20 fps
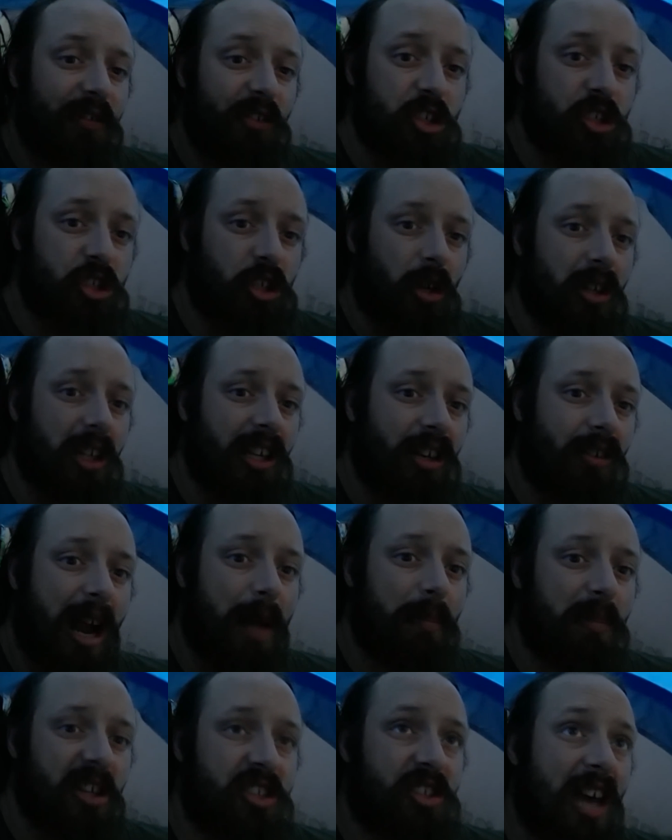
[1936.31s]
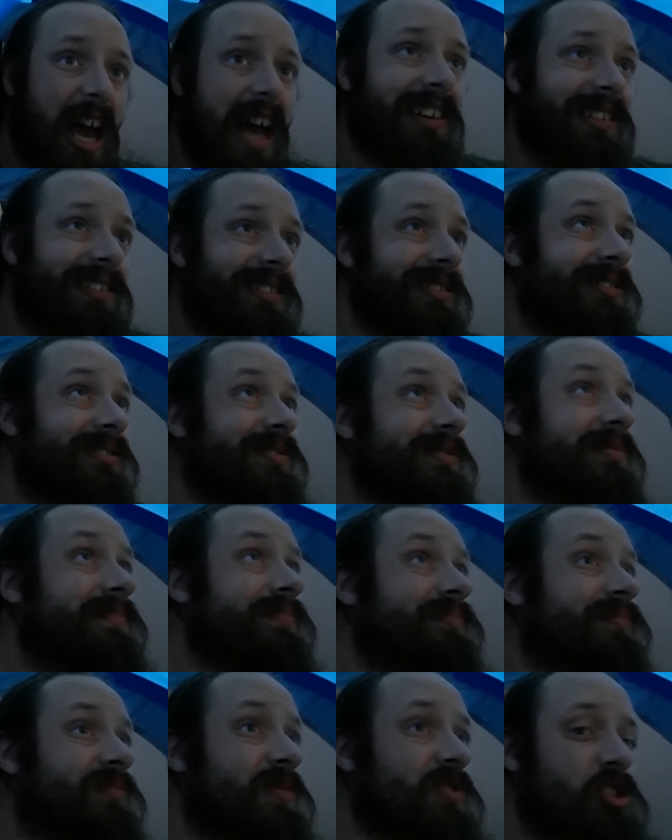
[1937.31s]
to suddenly grab the tent,
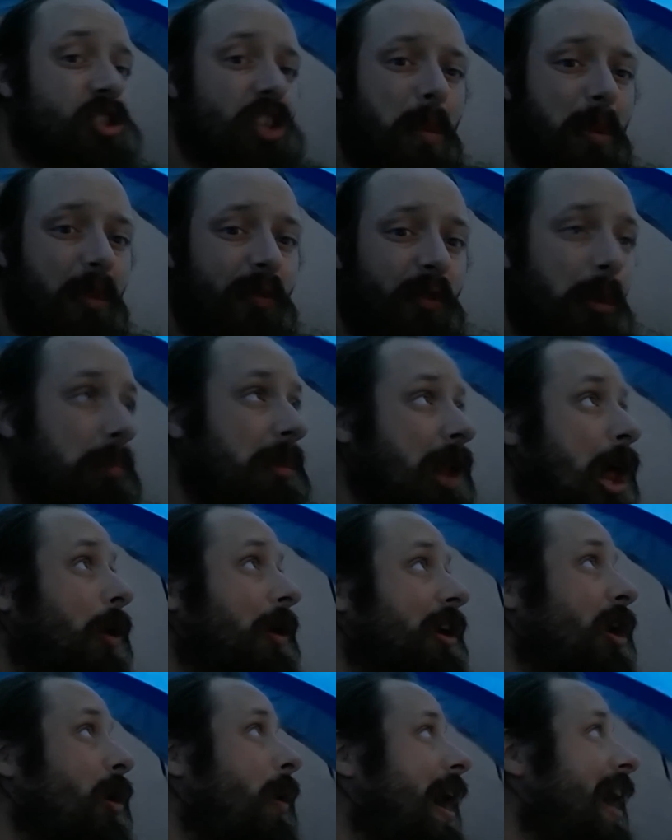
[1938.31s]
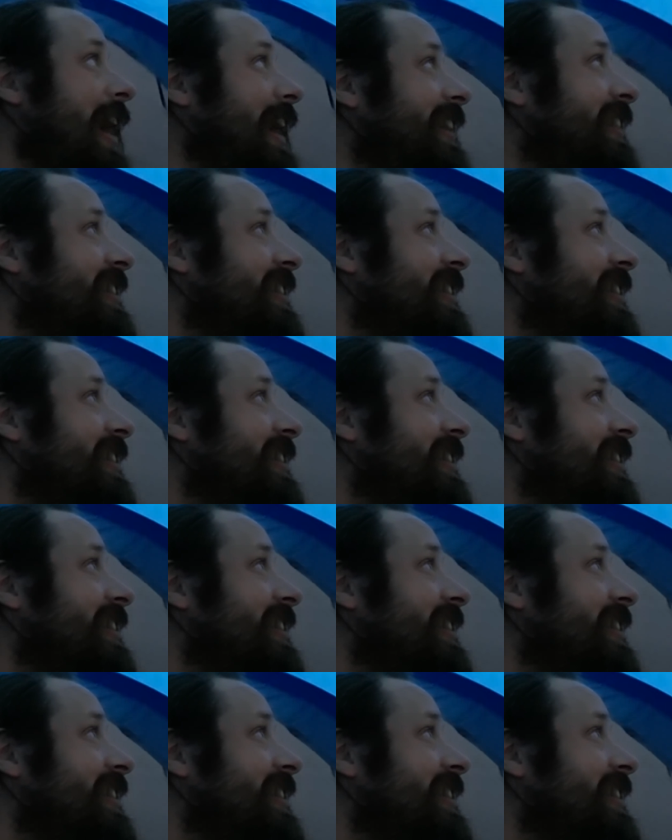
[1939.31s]
stop it from blowing away.